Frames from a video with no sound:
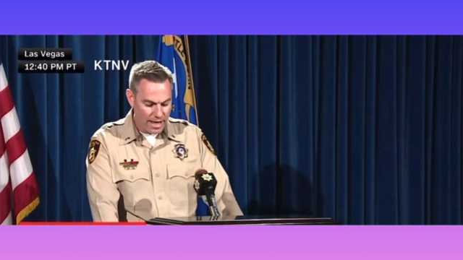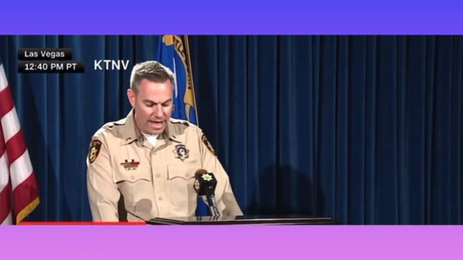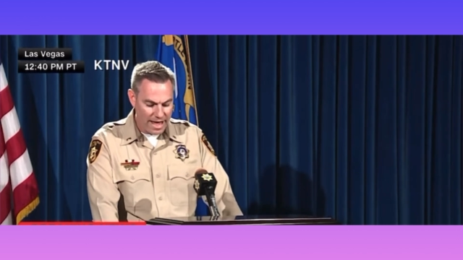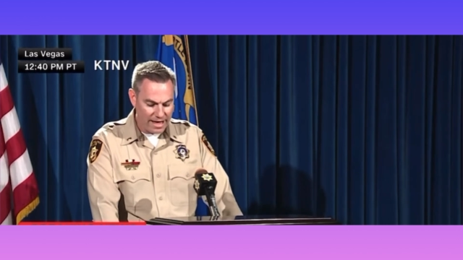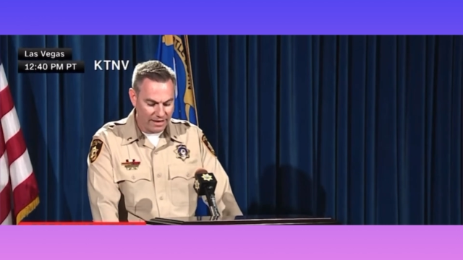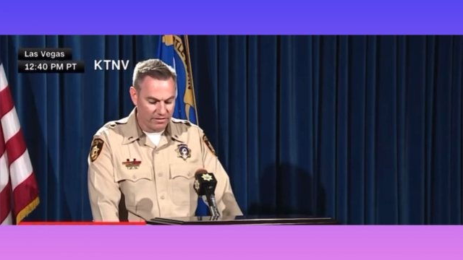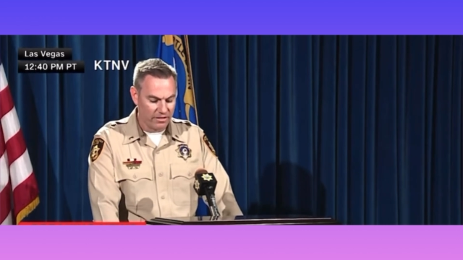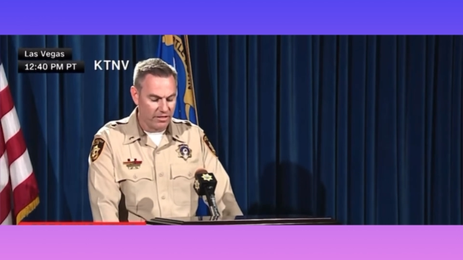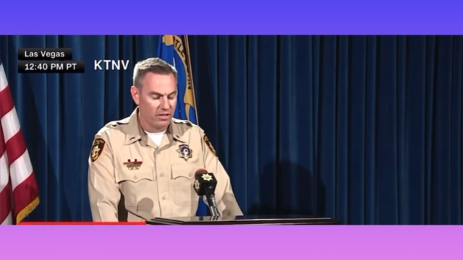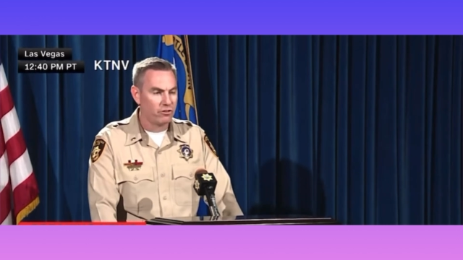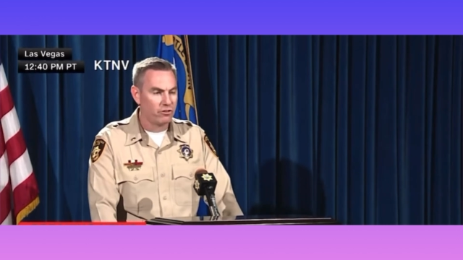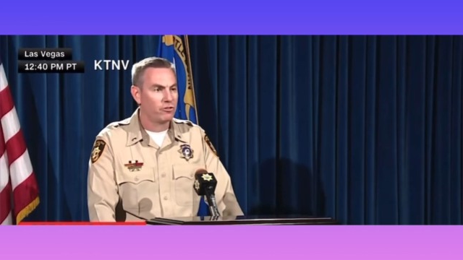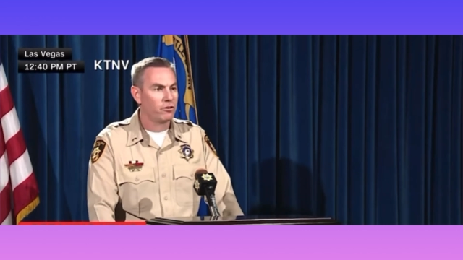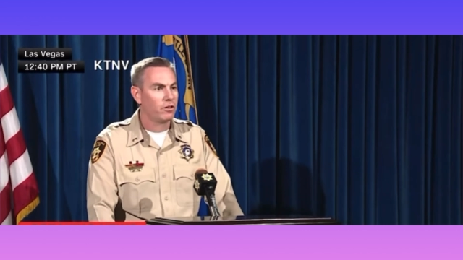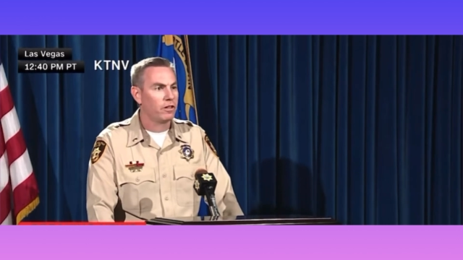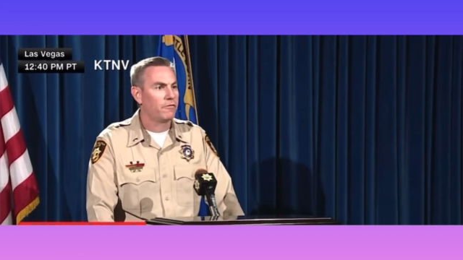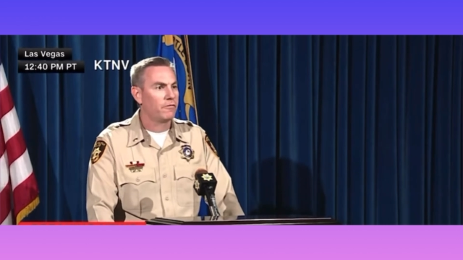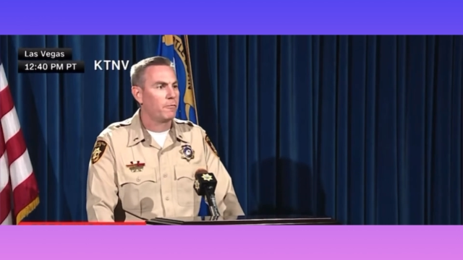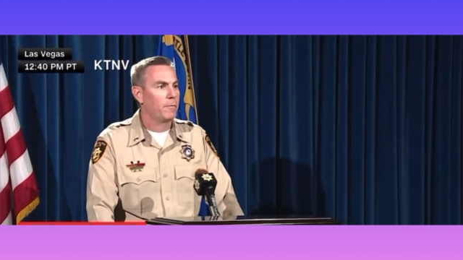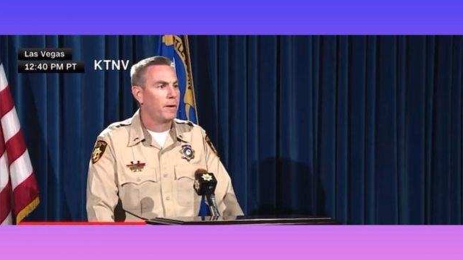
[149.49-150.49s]
as
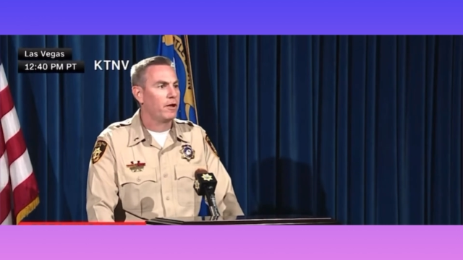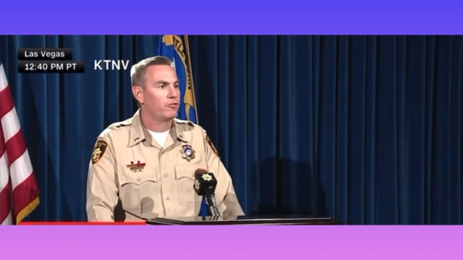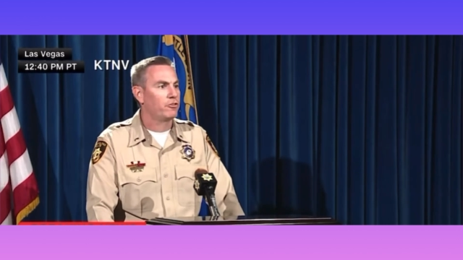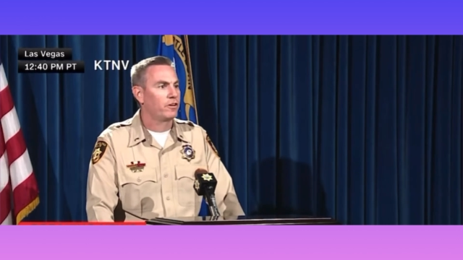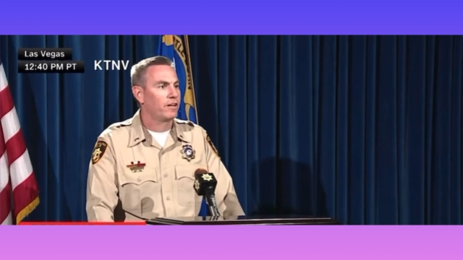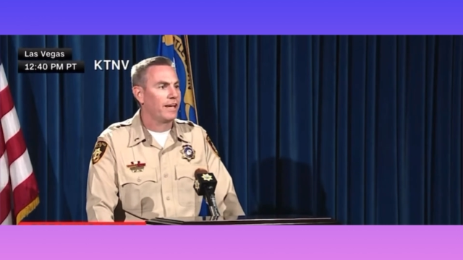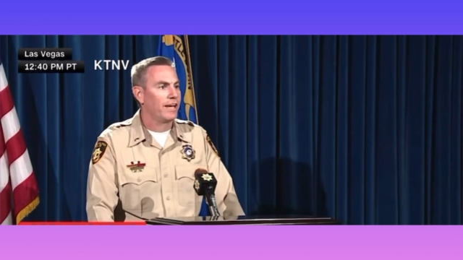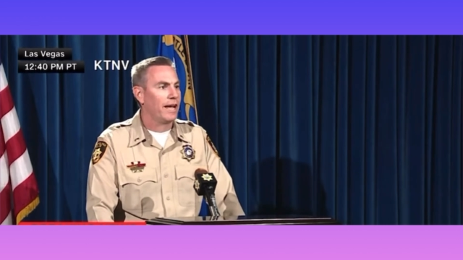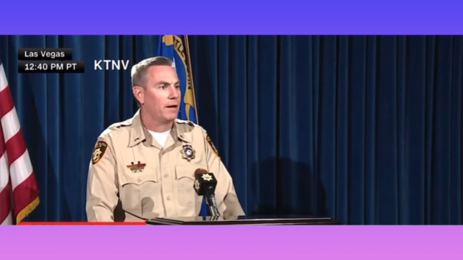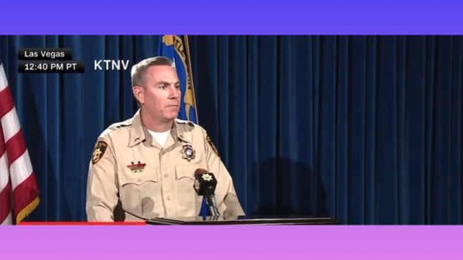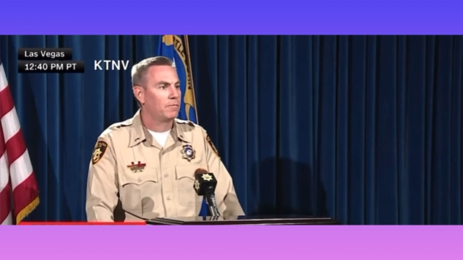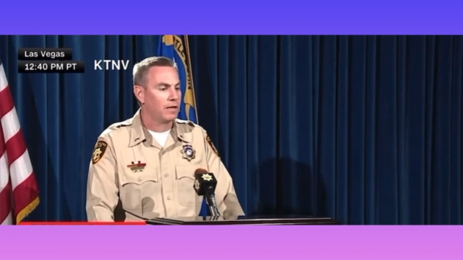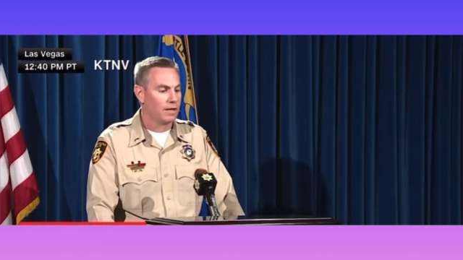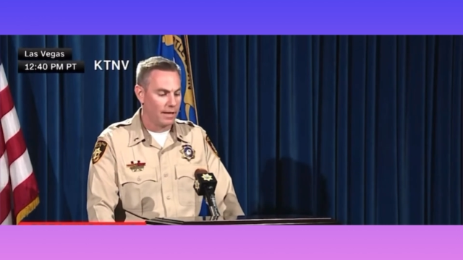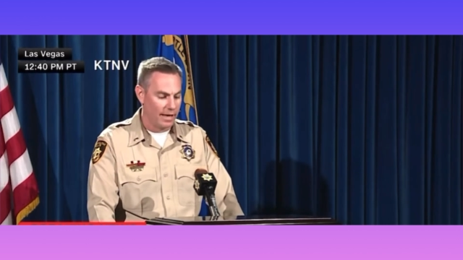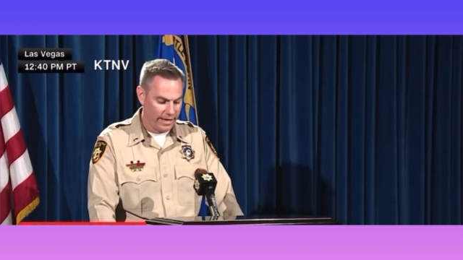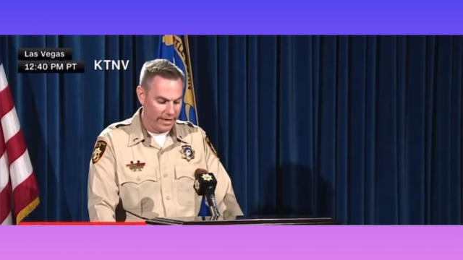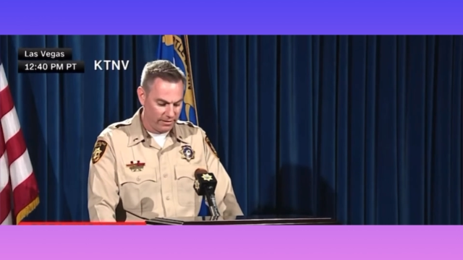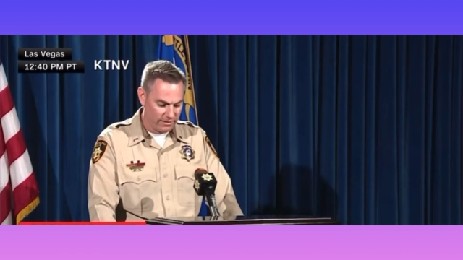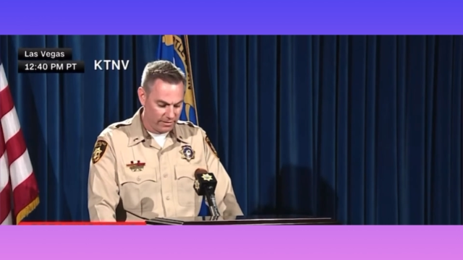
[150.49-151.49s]
additional information came to
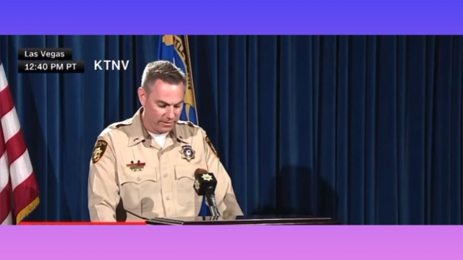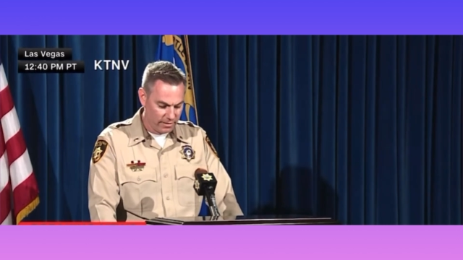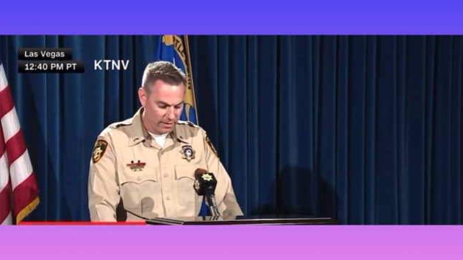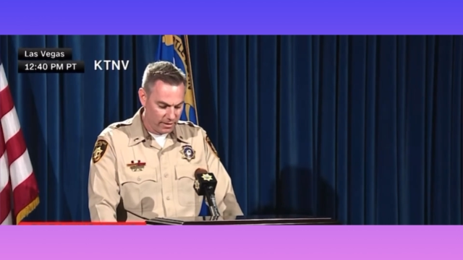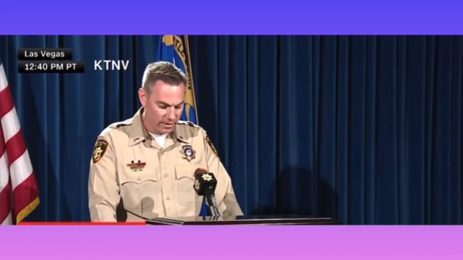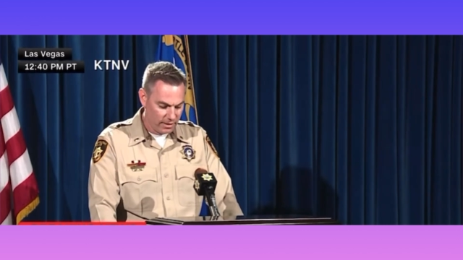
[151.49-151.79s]
light